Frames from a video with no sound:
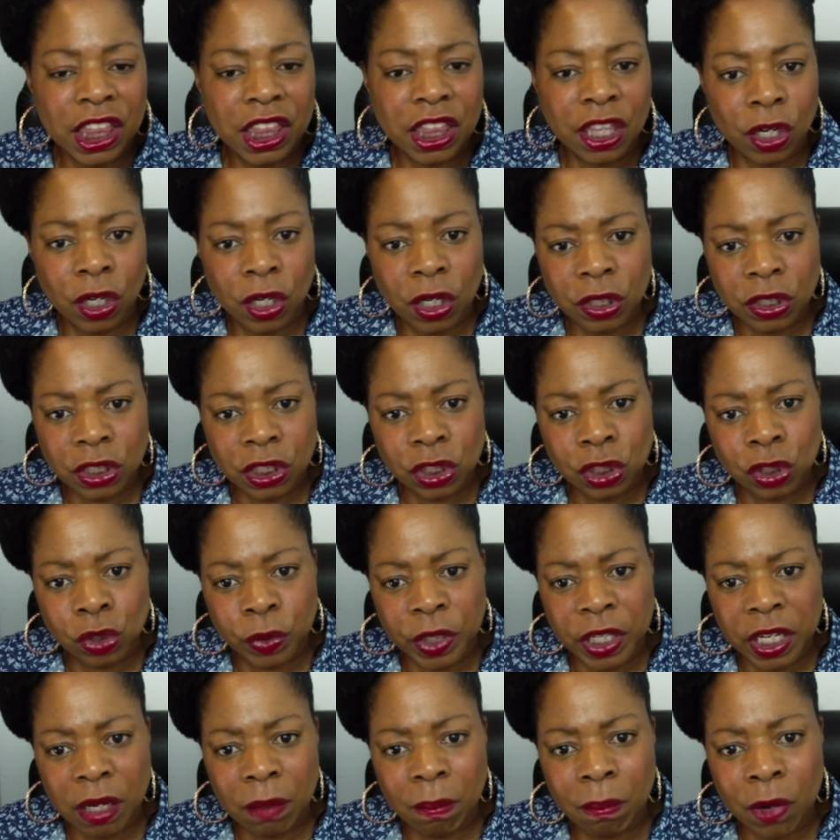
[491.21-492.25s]
third
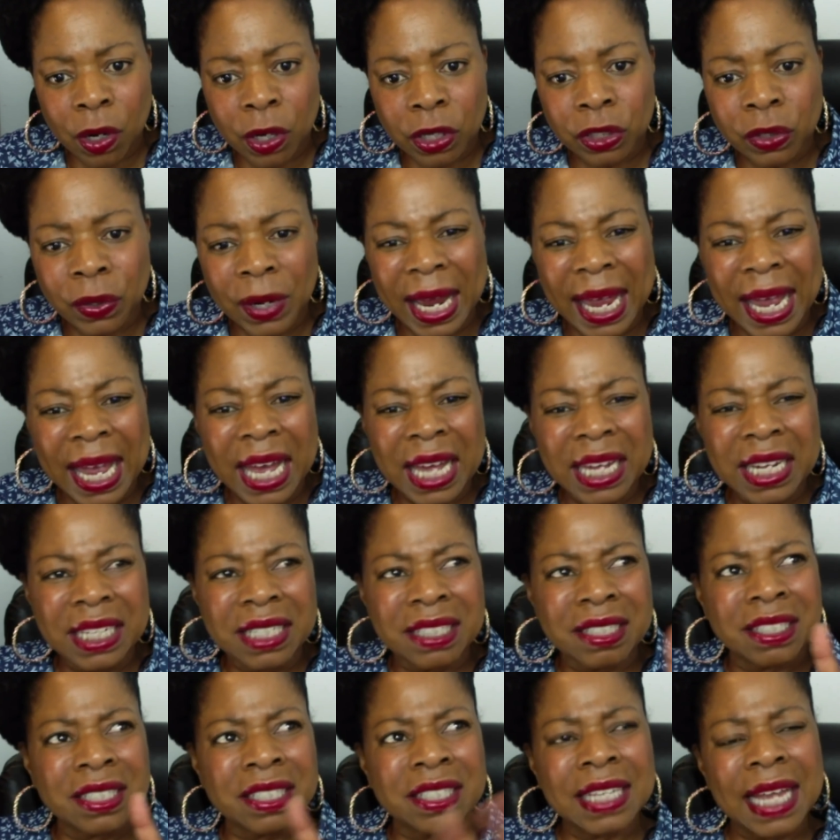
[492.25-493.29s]
degree murder and
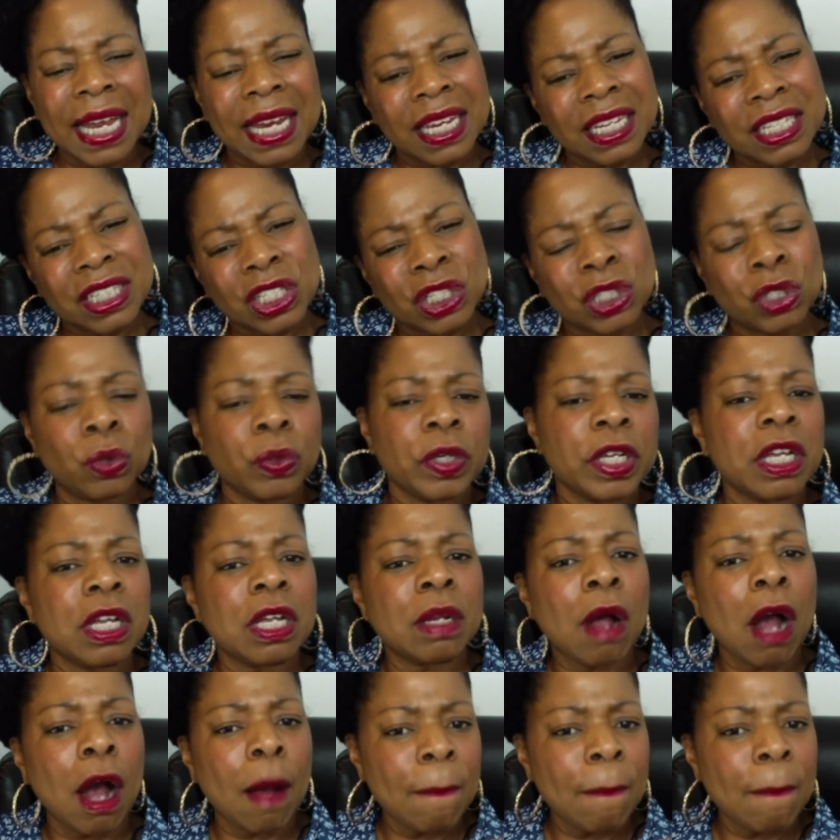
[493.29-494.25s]
second degree